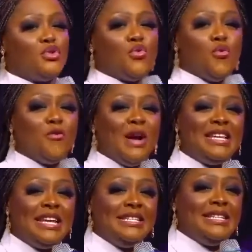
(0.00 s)
School,
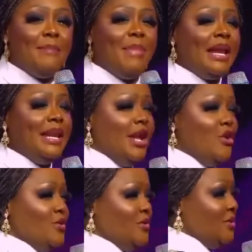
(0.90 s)
Fade Iyaba,
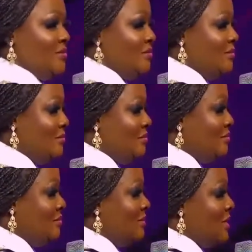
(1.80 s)
Lagos,
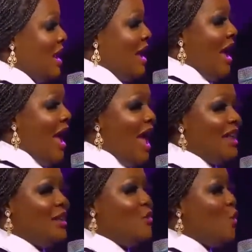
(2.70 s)

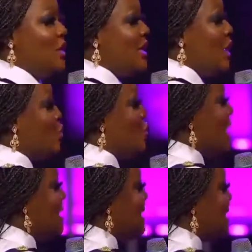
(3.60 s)
and they wanted to
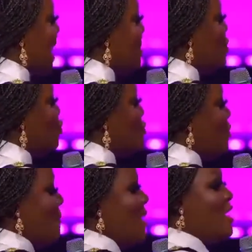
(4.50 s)
register me to
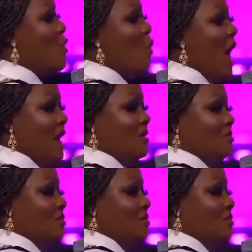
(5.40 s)
primary 1.